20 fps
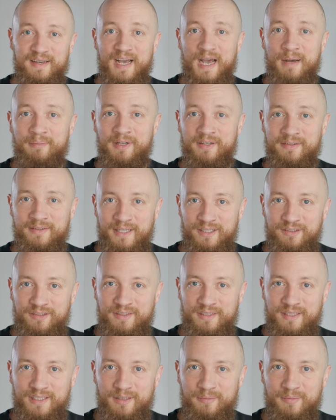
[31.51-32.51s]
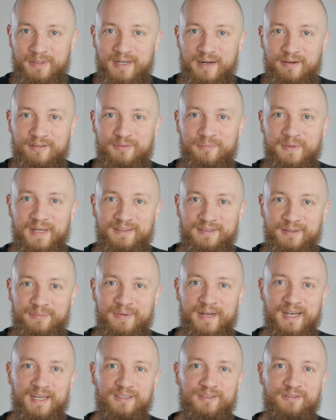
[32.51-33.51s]
I'm not an engineer, but I've spent the
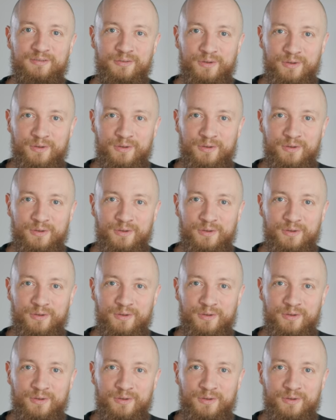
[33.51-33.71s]
past